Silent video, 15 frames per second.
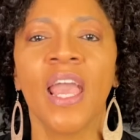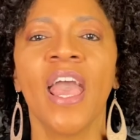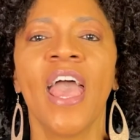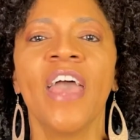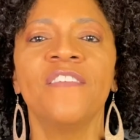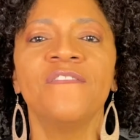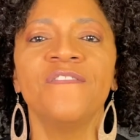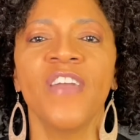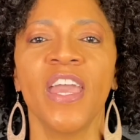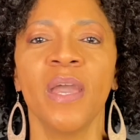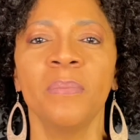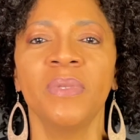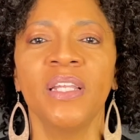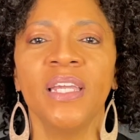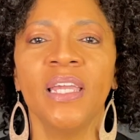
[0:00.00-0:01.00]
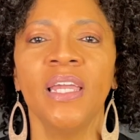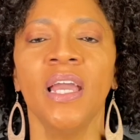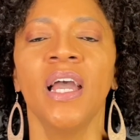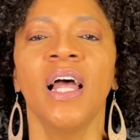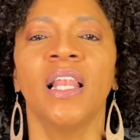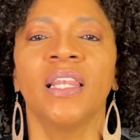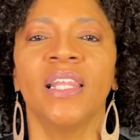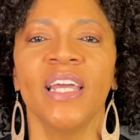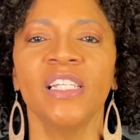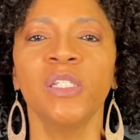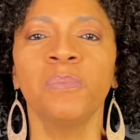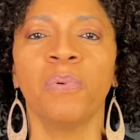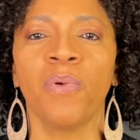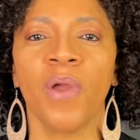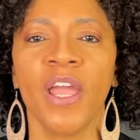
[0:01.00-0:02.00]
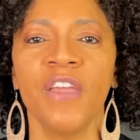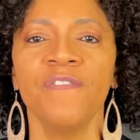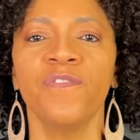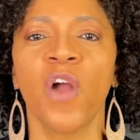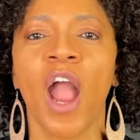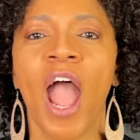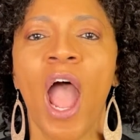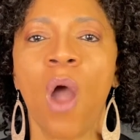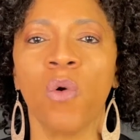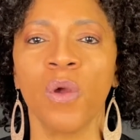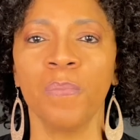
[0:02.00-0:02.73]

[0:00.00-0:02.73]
And family, let's pray for our